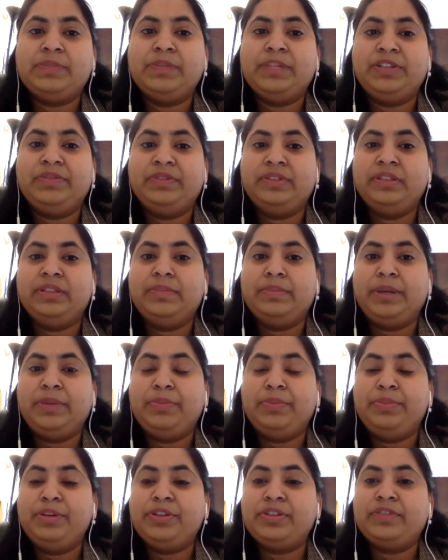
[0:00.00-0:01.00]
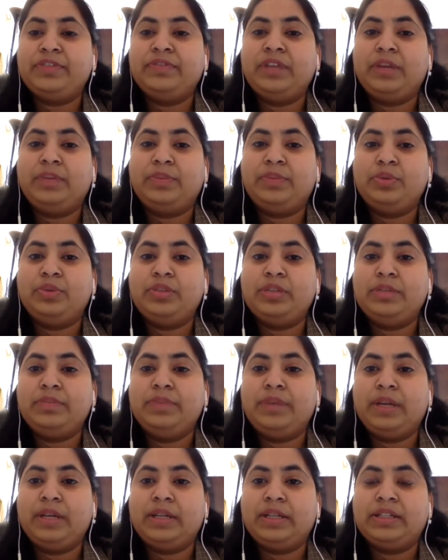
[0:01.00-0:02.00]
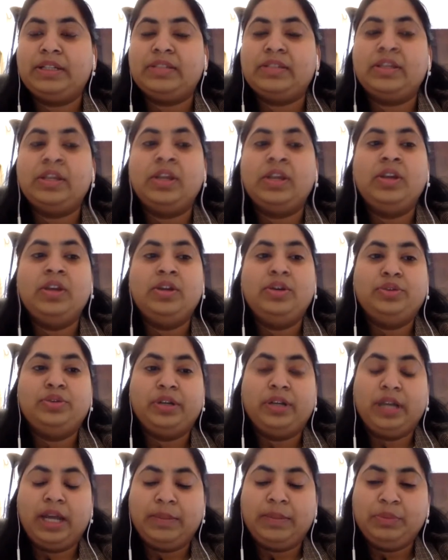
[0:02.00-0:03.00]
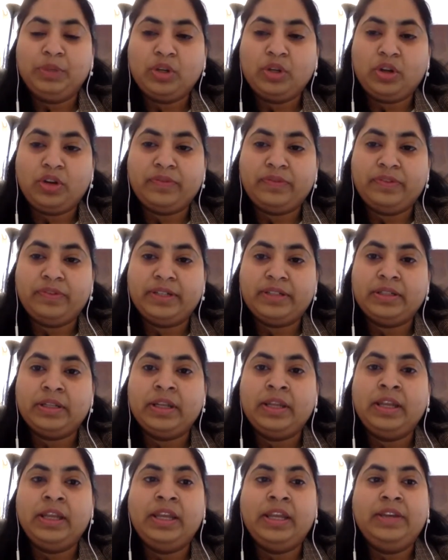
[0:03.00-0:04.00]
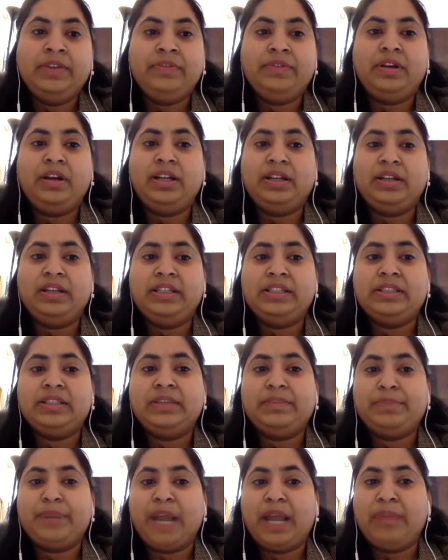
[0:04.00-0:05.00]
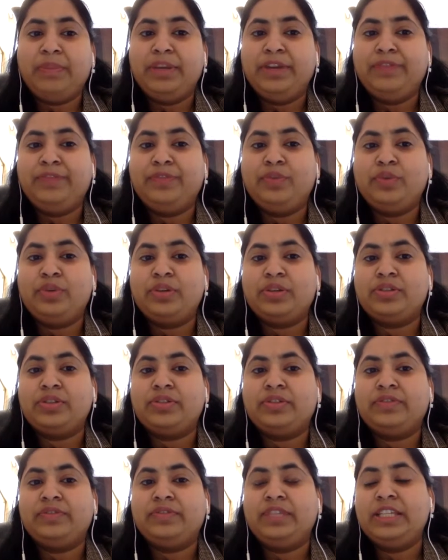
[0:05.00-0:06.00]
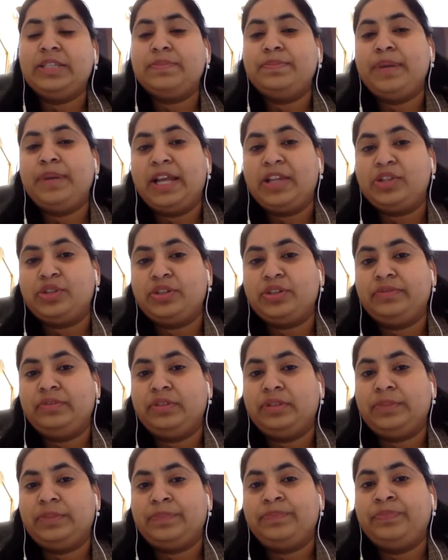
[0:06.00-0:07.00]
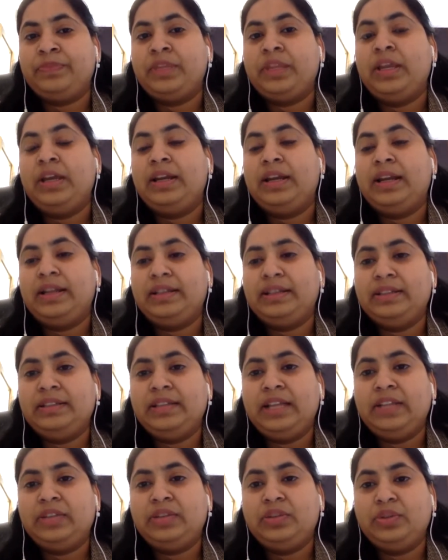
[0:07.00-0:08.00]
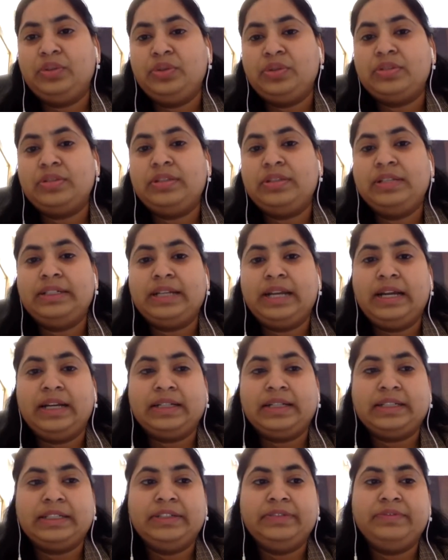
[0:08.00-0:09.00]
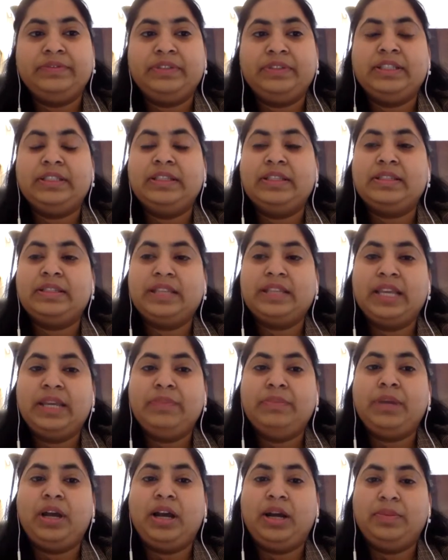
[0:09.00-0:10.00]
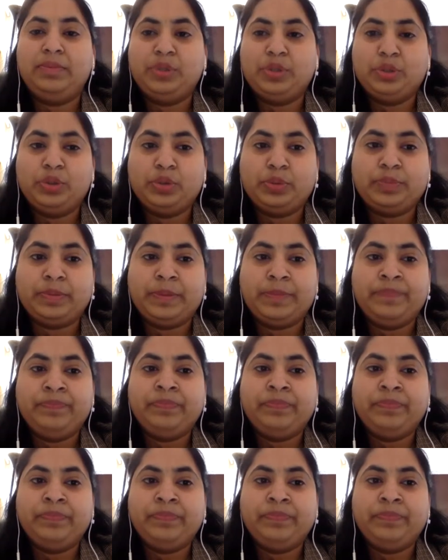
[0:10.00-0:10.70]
between the members of the opposing parties to an armed conflict, is the primary focus of this branch of law, rather than those that occur within the same armed group.